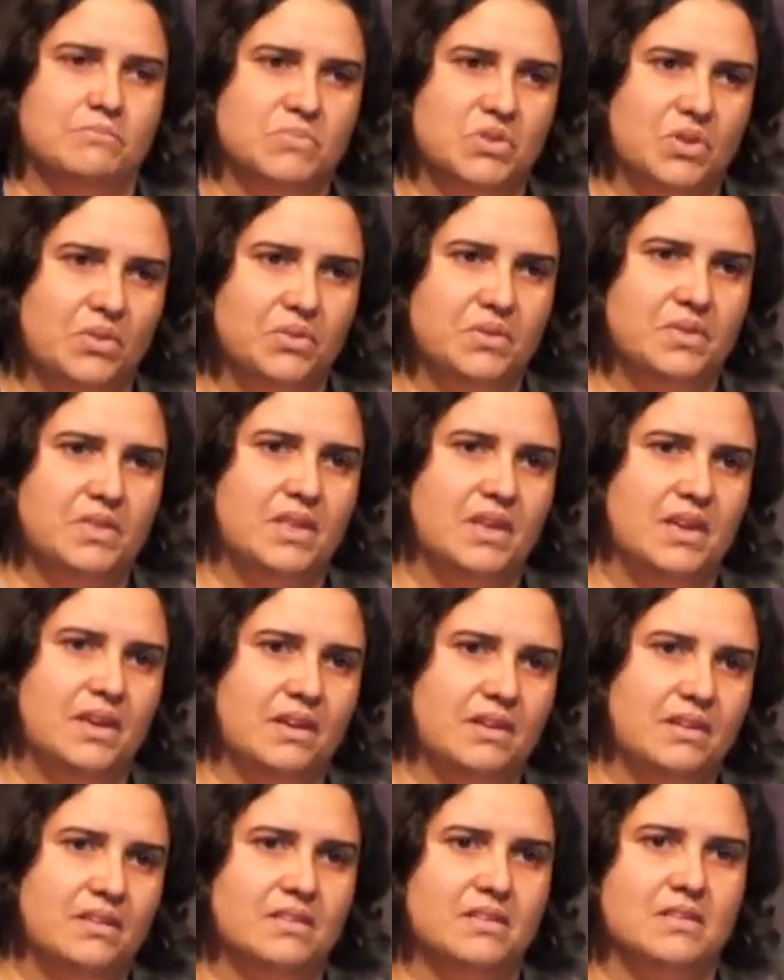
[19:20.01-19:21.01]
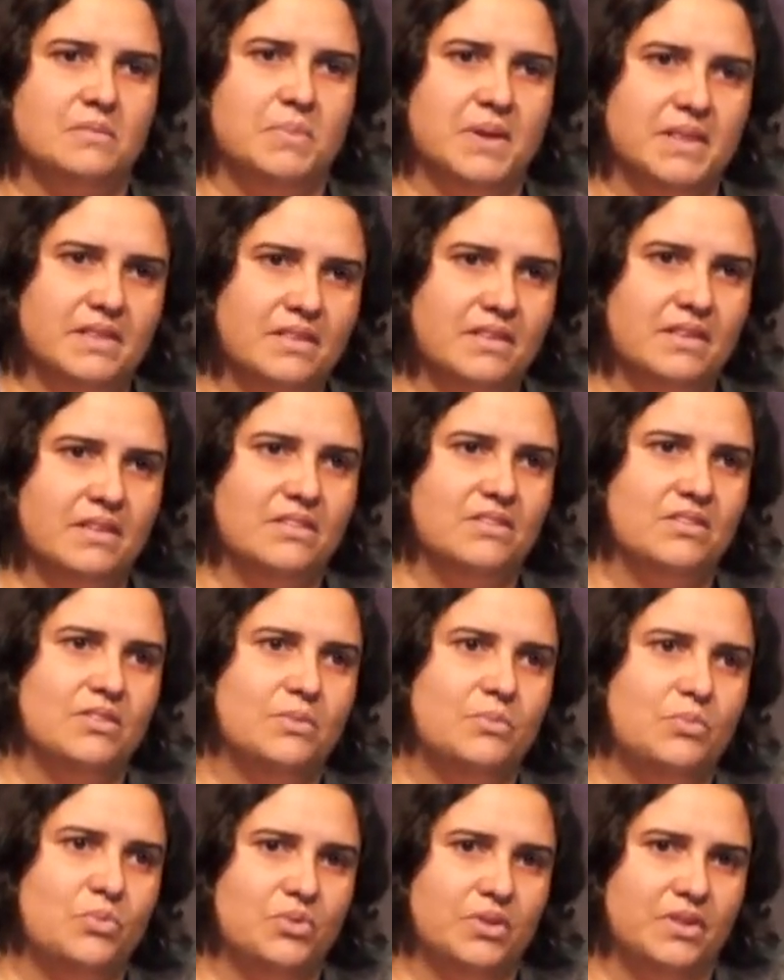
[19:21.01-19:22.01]
dosing, dispensing
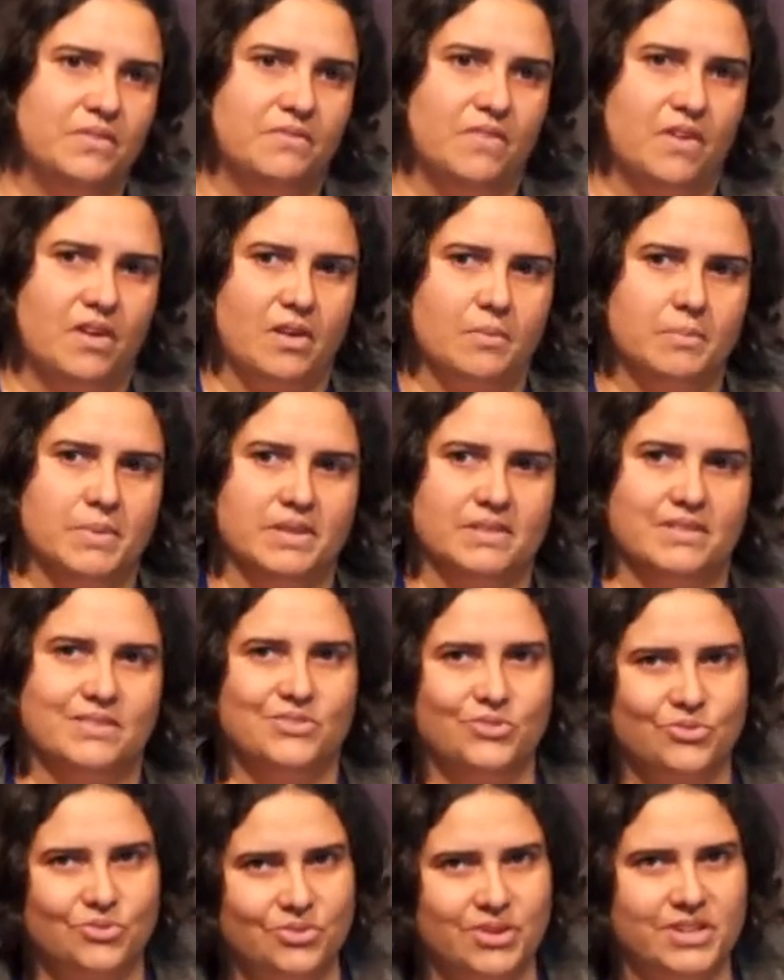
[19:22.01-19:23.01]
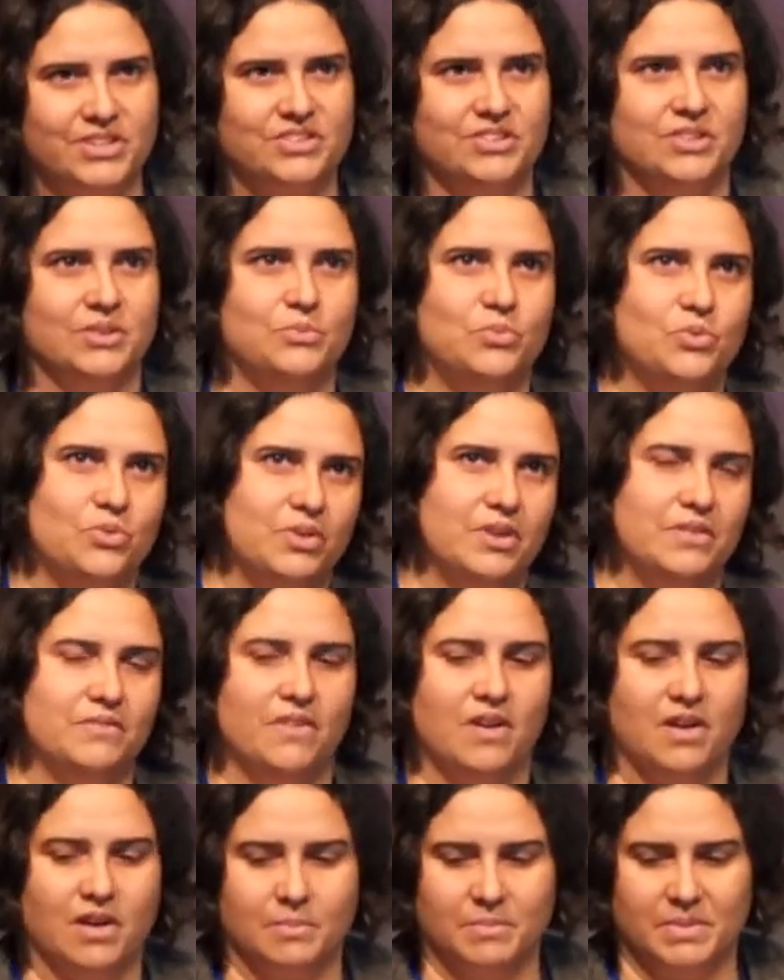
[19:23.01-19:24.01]
to the ward environment, storage in the ward
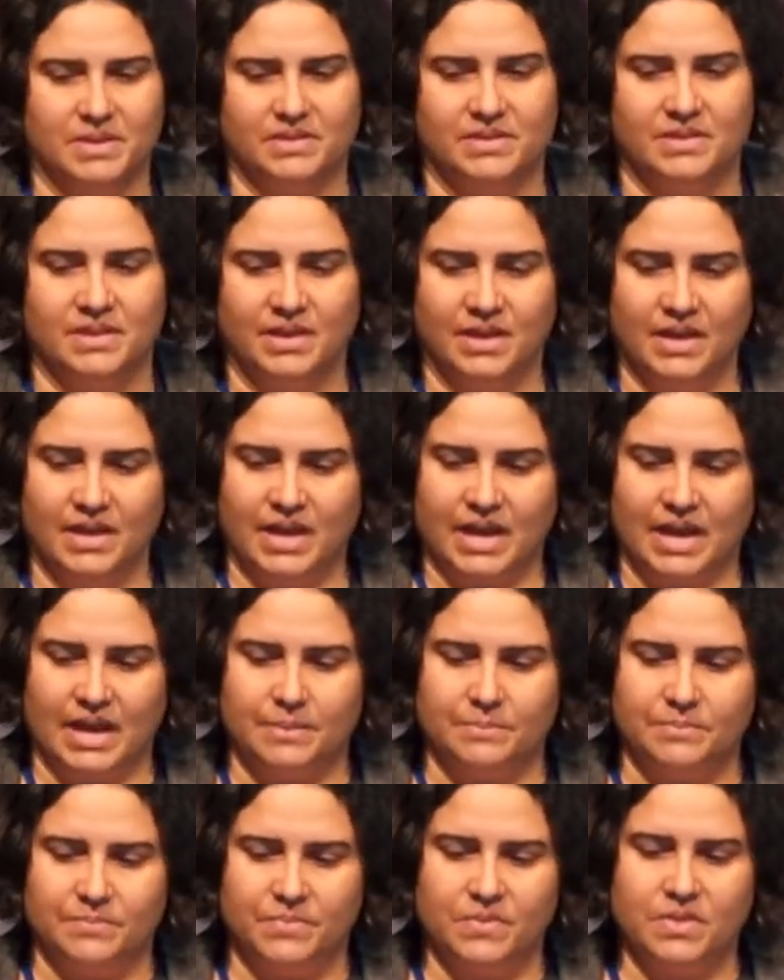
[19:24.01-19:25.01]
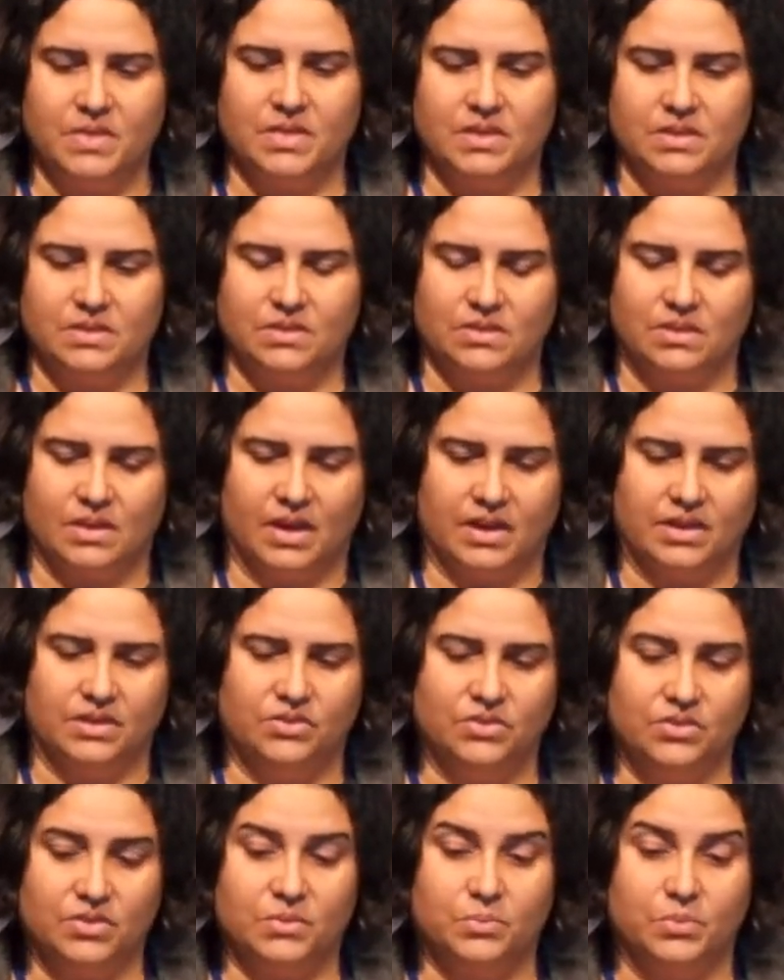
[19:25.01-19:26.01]
environment,
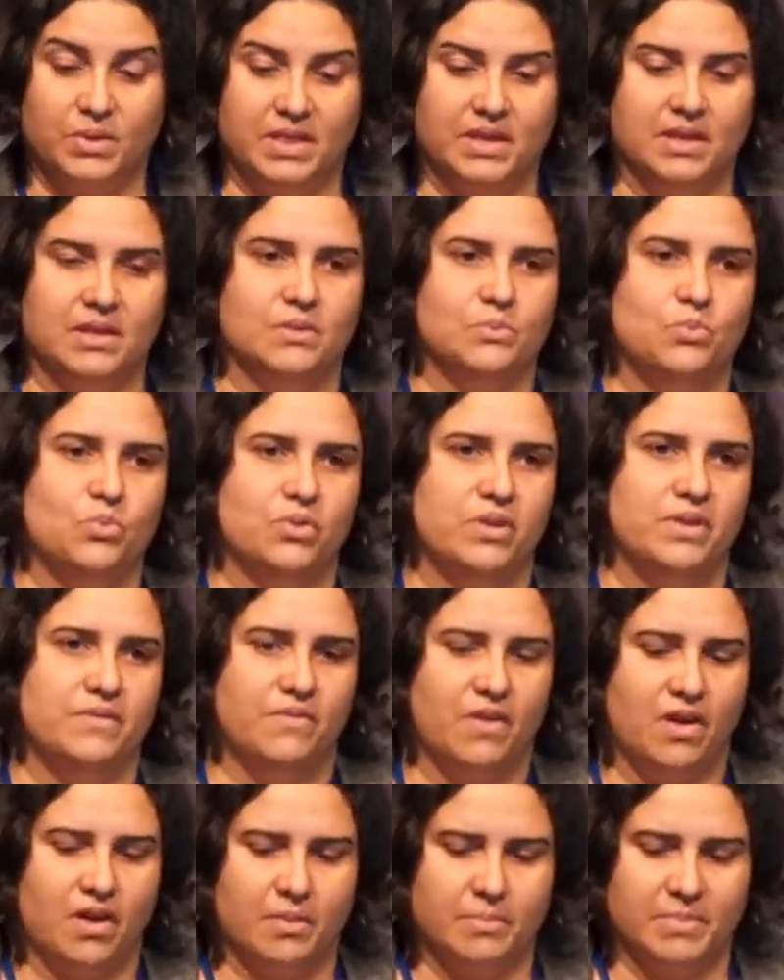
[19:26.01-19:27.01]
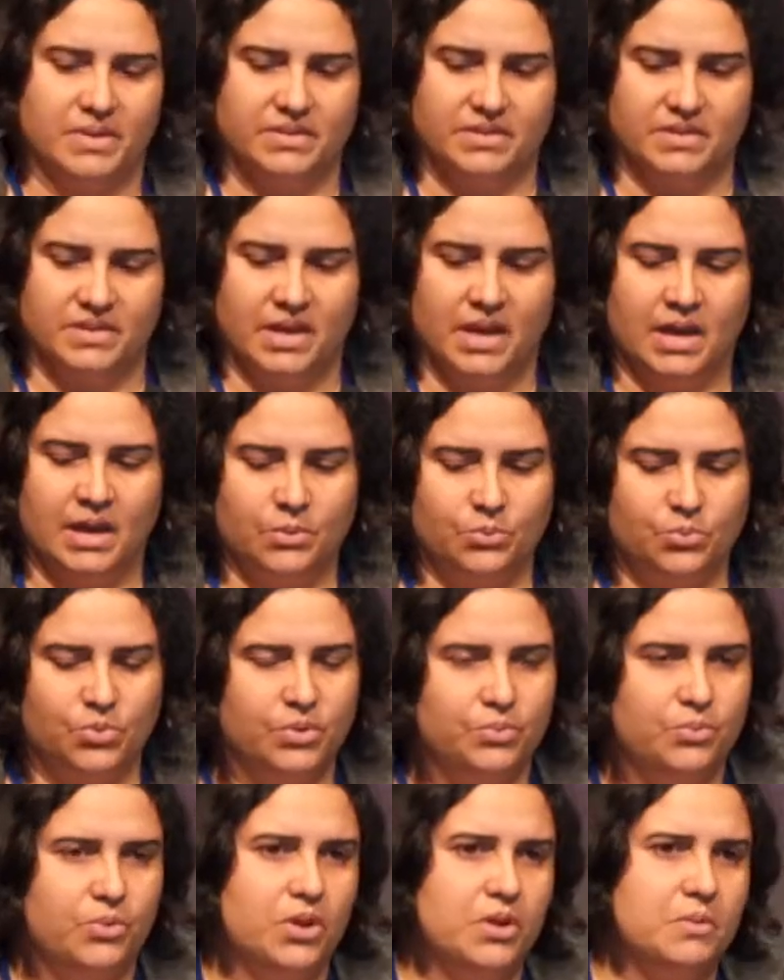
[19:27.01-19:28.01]
use within a ward environment
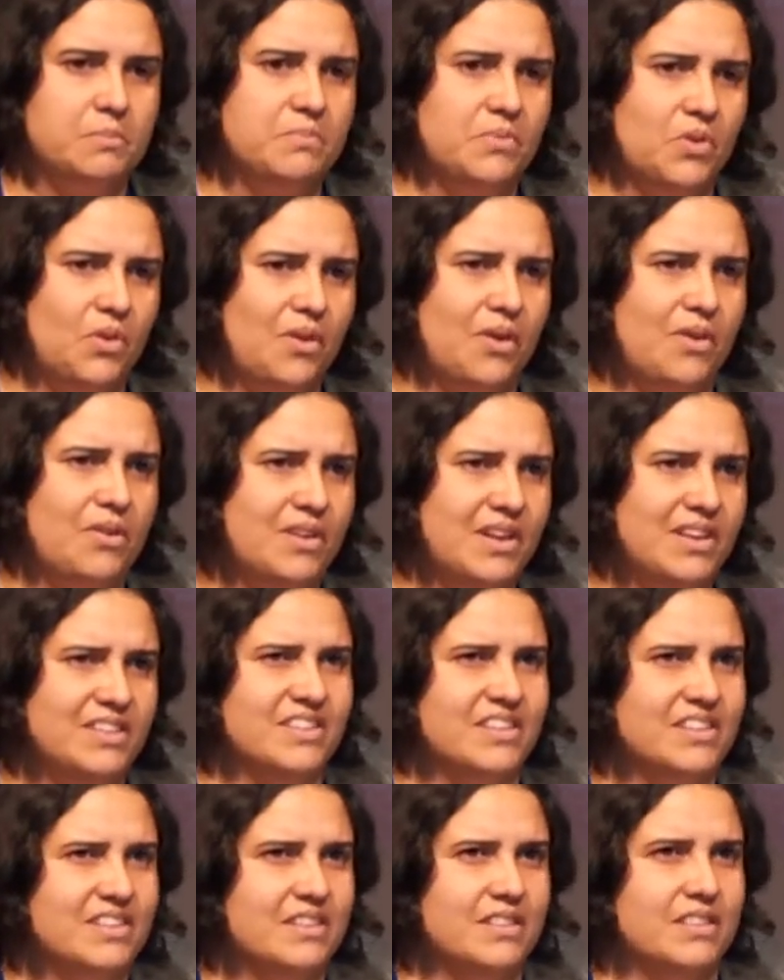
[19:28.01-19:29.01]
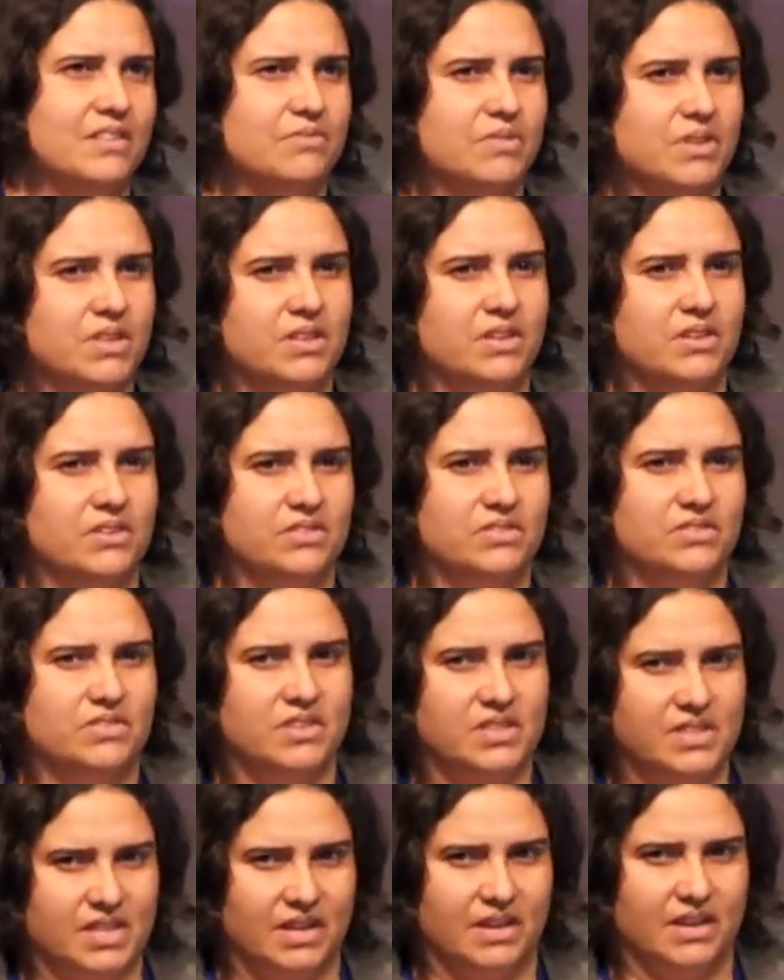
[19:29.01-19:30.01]
would work not only just in the
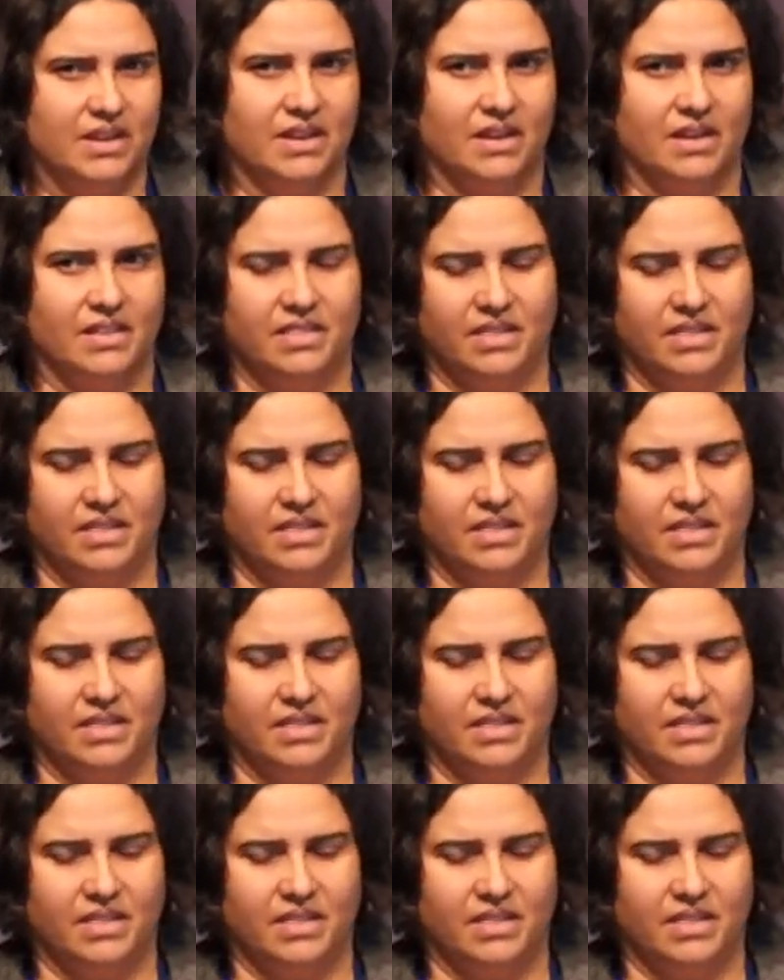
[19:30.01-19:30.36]
research setting.